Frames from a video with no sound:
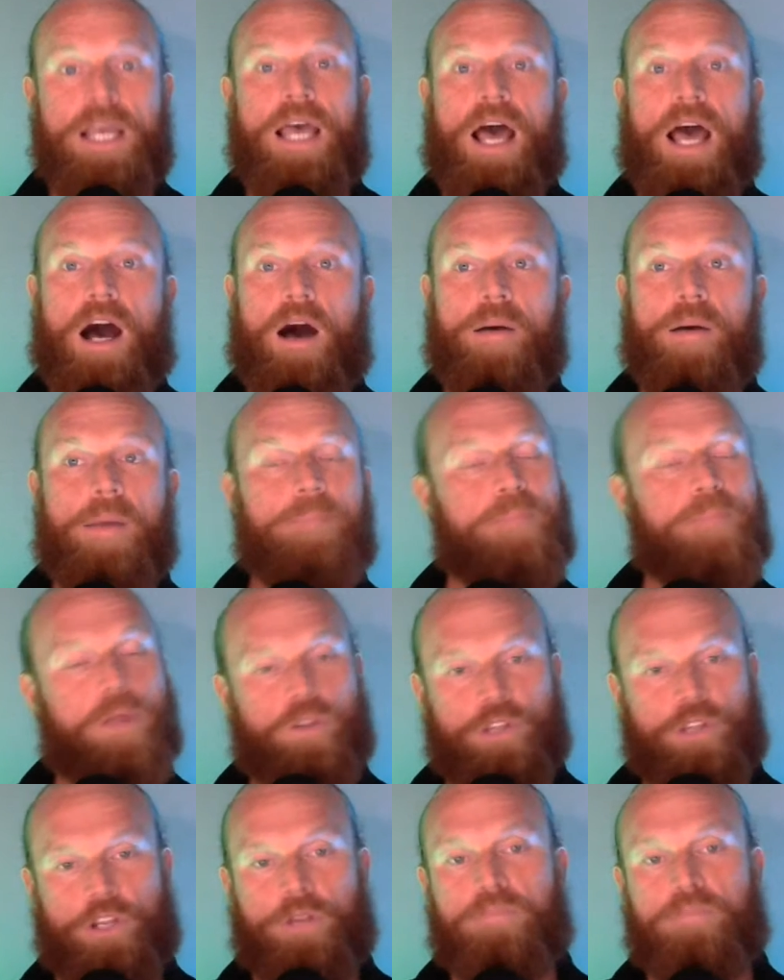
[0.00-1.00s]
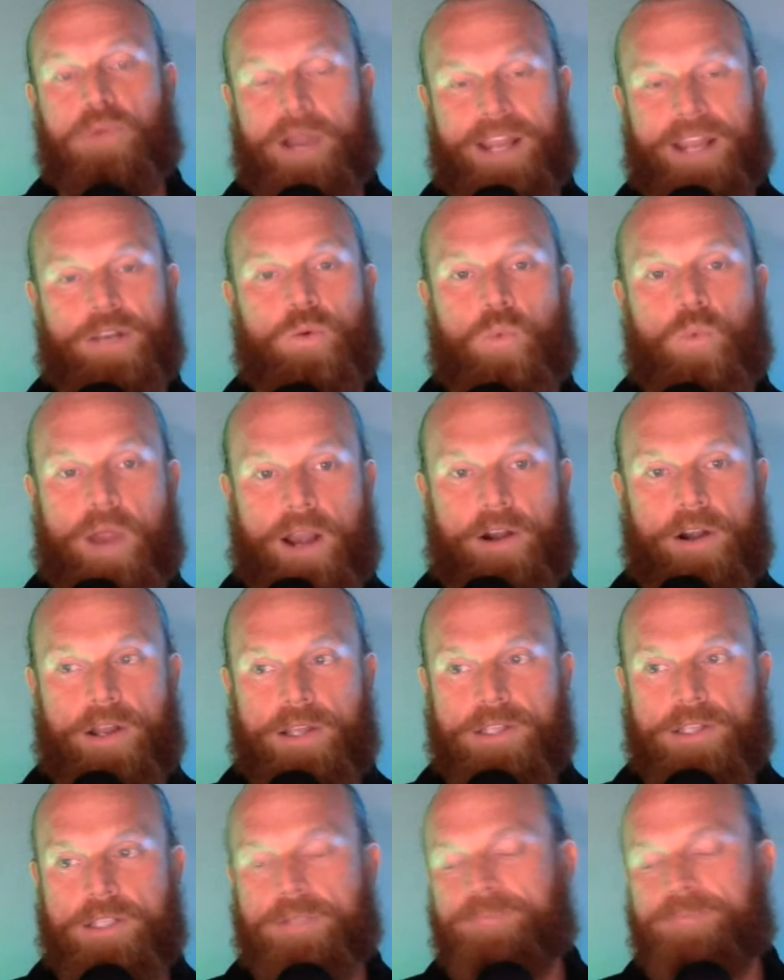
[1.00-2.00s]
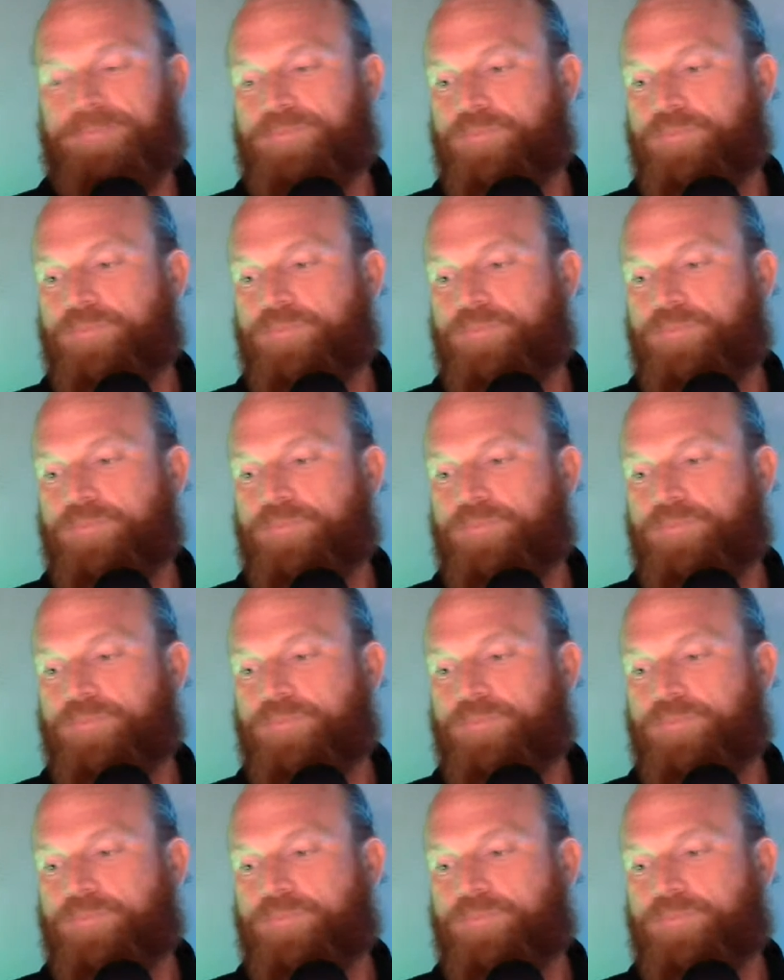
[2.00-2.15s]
and building your brand awareness.